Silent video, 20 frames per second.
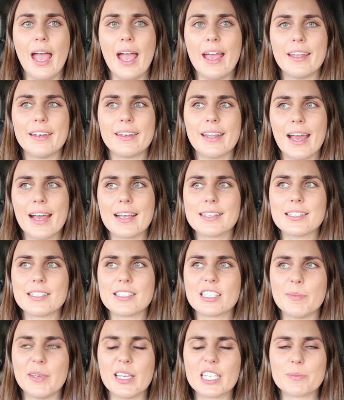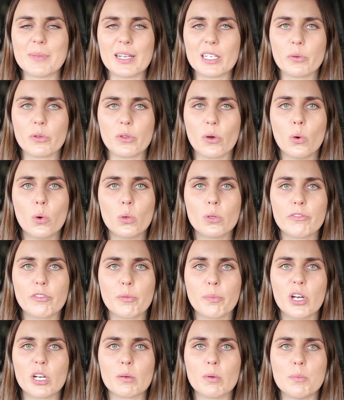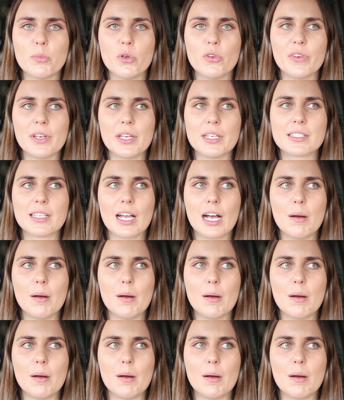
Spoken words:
And as is to be expected with all of the Pokemon movies,